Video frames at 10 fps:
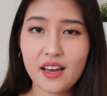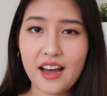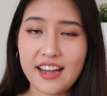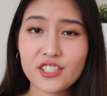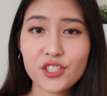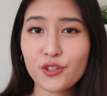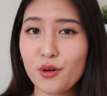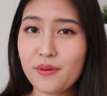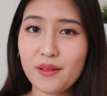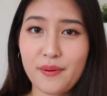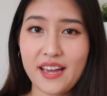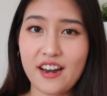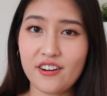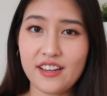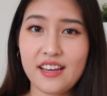I actually grew up in the Bay
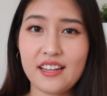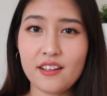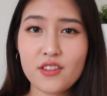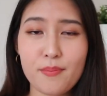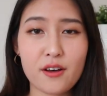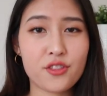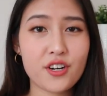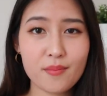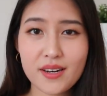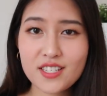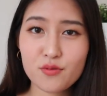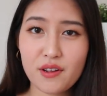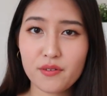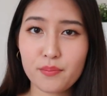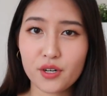Area and lived about 30 minutes away
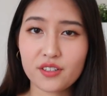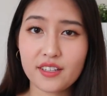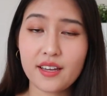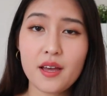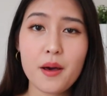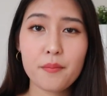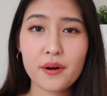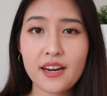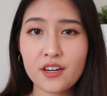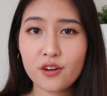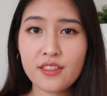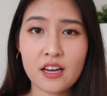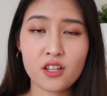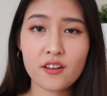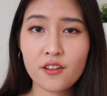from Berkeley, but I know
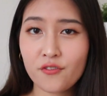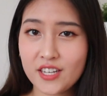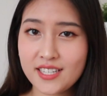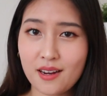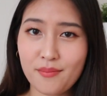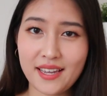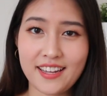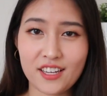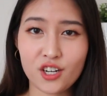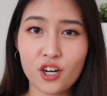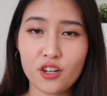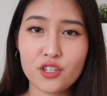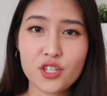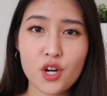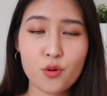that a lot of the friends that I made in
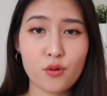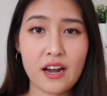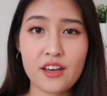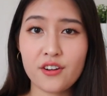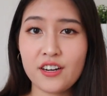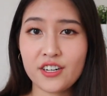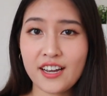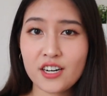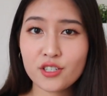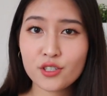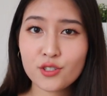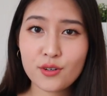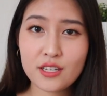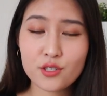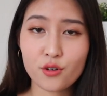college were either international
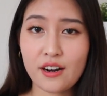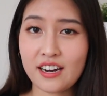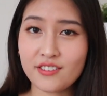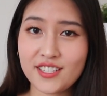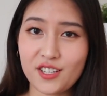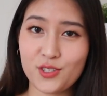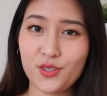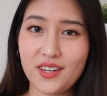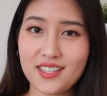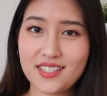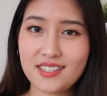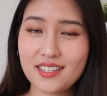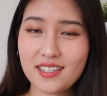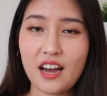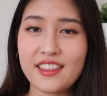students or out-of-state students.
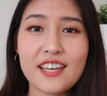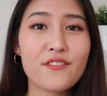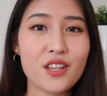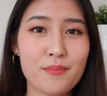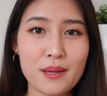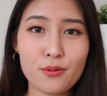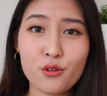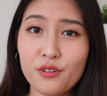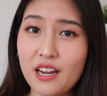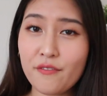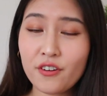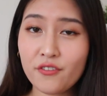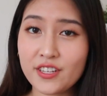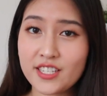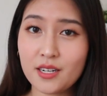I think for the people who never
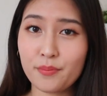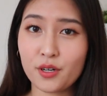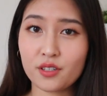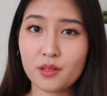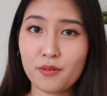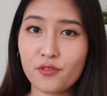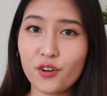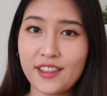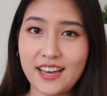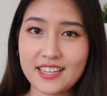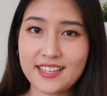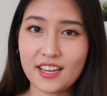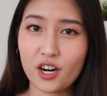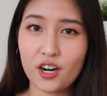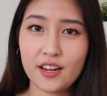visited Berkeley before they
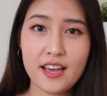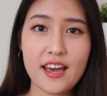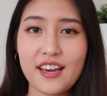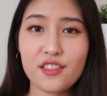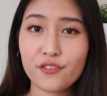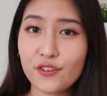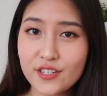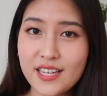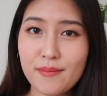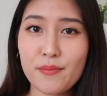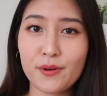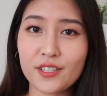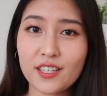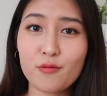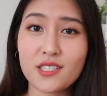sir and their first time at
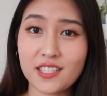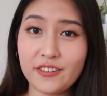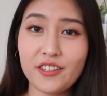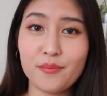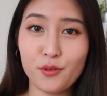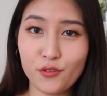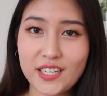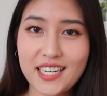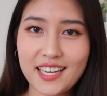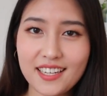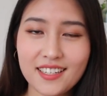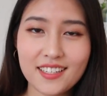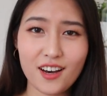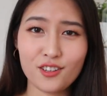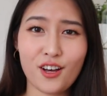Berkeley was literally moving day,
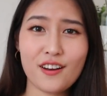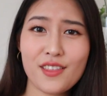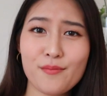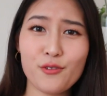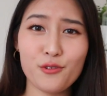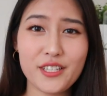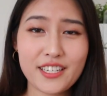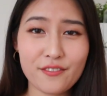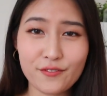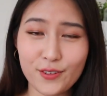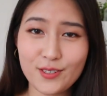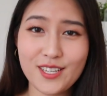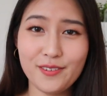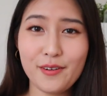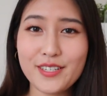a lot of them were really
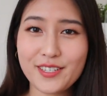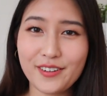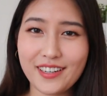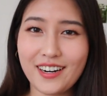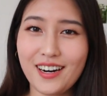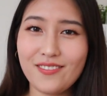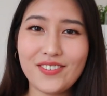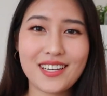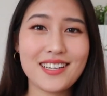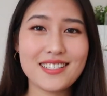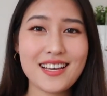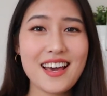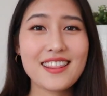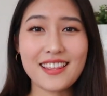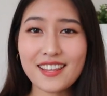confused on what was going on because
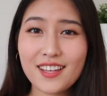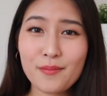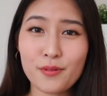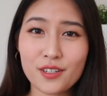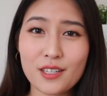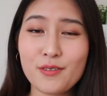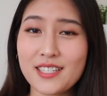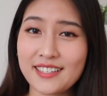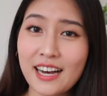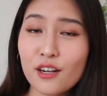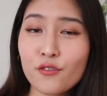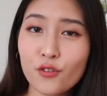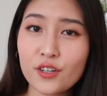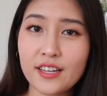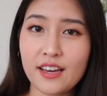they thought Berkeley was in
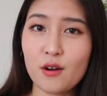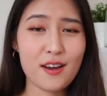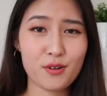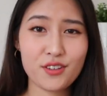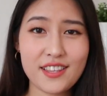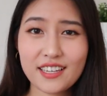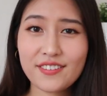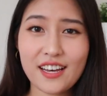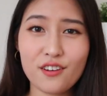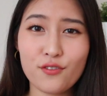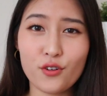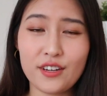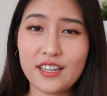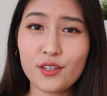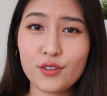California. And when you think of
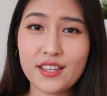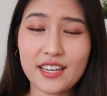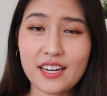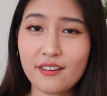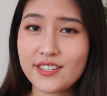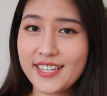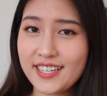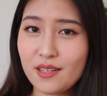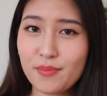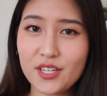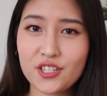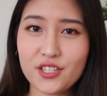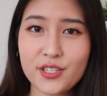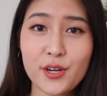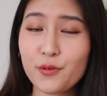California, you think of sandy
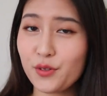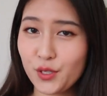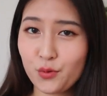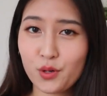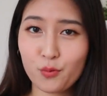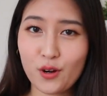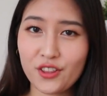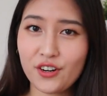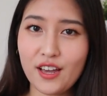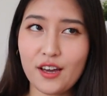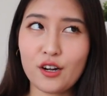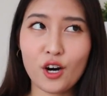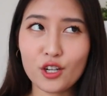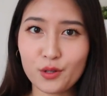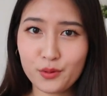beaches, really warm weather, and
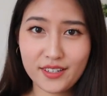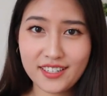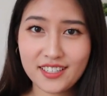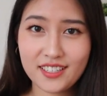Hollywood.